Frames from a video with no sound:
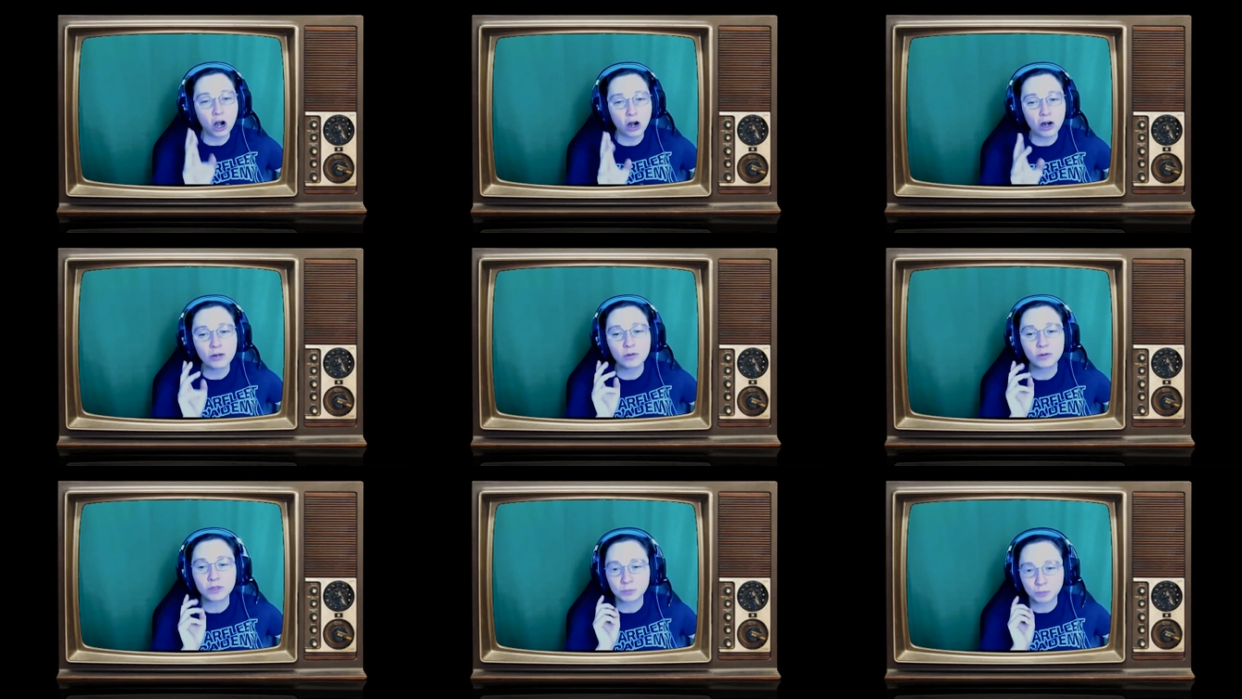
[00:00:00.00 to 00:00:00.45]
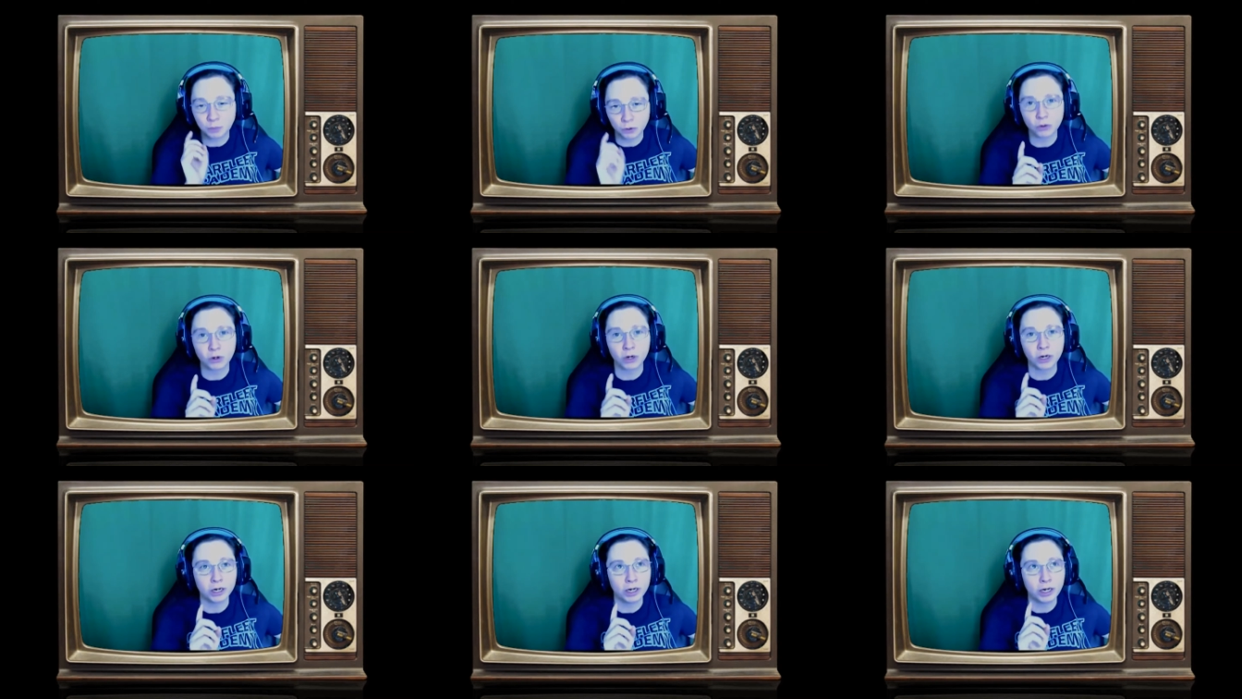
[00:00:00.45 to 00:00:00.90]
was
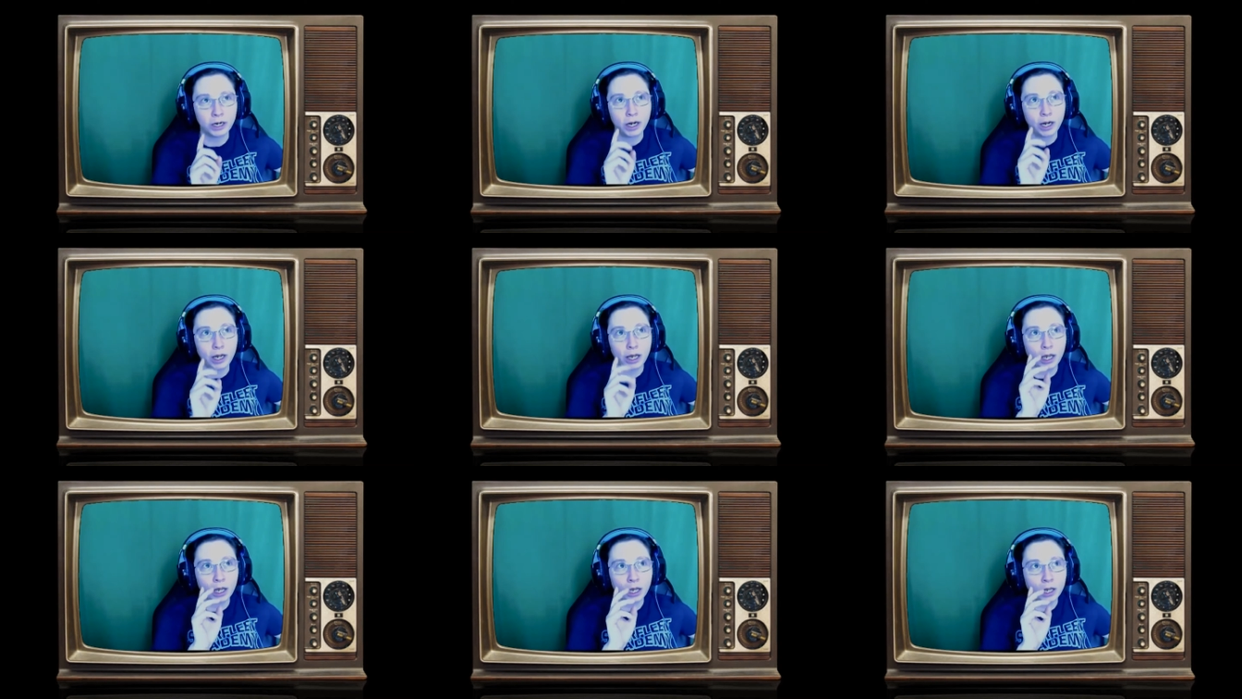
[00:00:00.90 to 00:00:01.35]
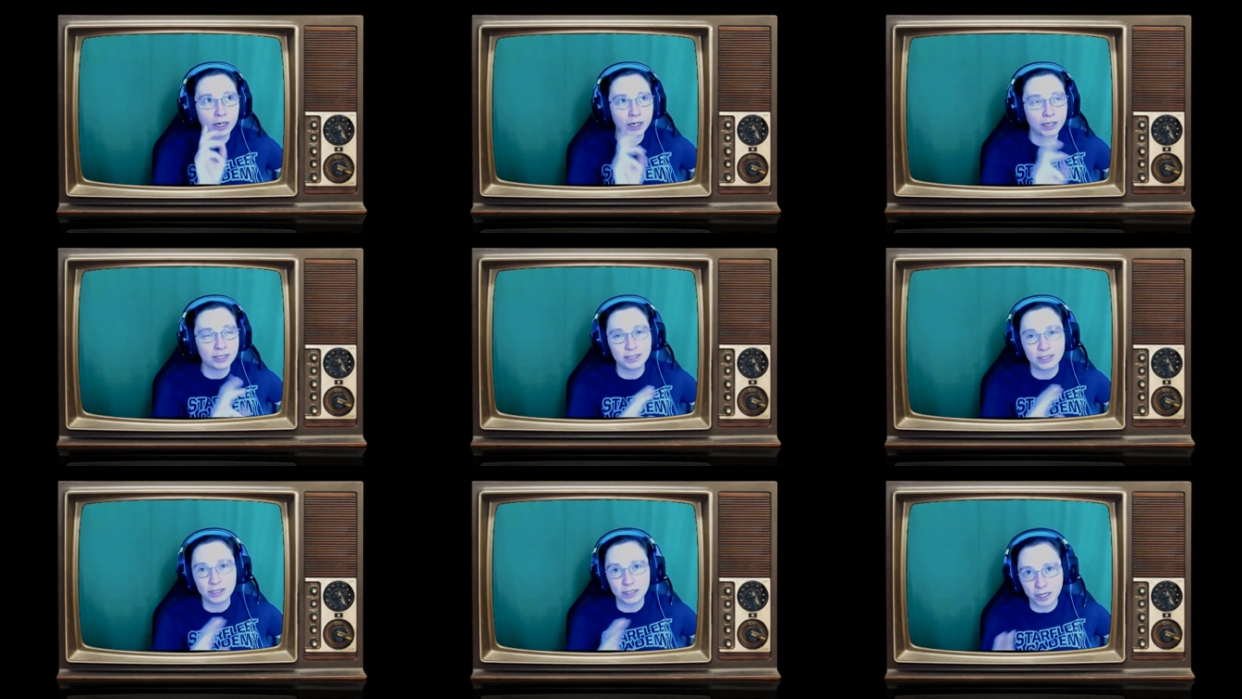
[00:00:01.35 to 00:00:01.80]
born in
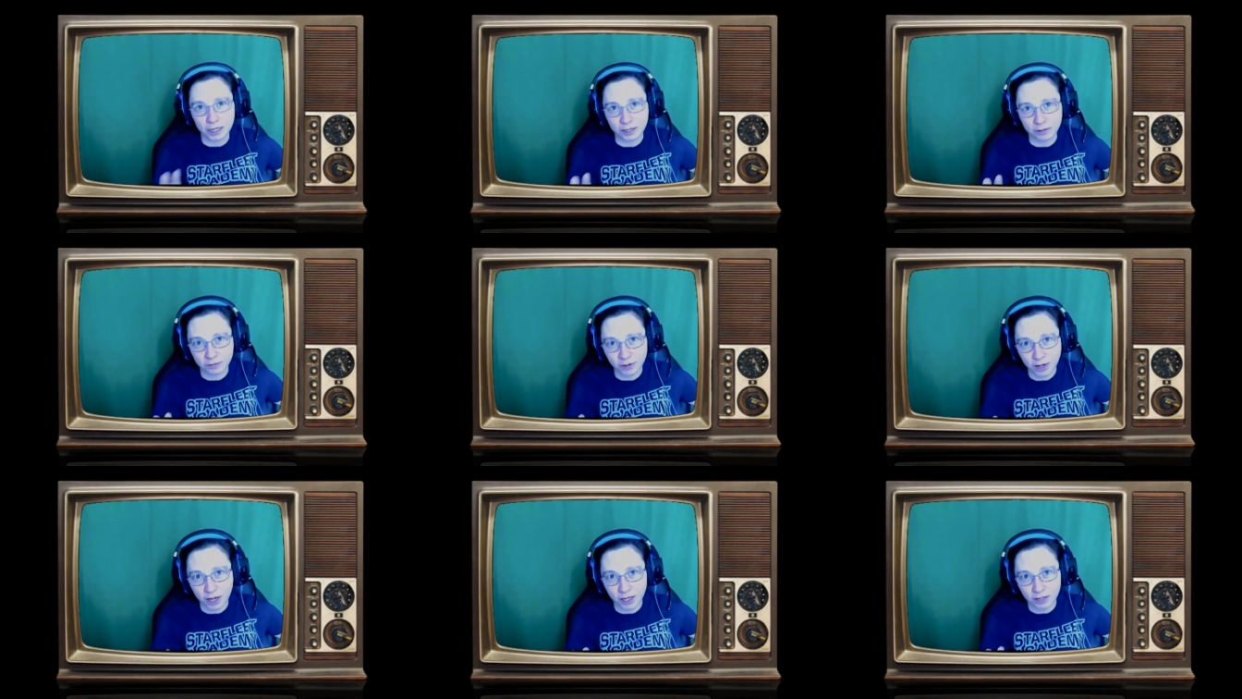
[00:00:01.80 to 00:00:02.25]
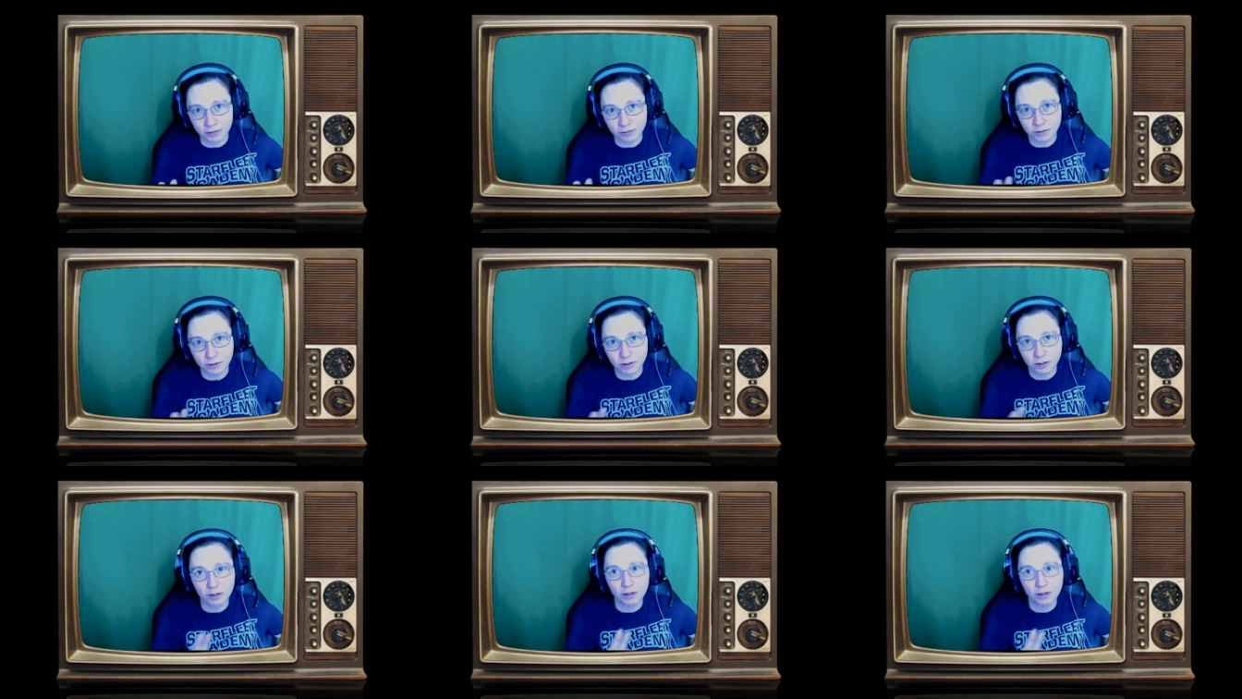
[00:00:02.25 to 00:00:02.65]
1985.